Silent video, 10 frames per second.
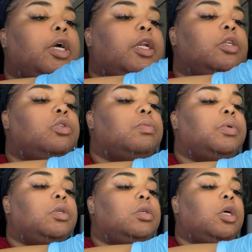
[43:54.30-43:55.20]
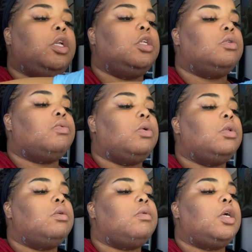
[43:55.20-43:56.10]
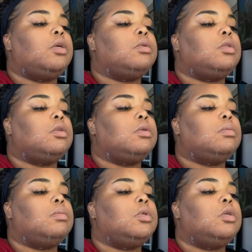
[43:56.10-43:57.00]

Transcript: I got it dripping. I need to roll it around some.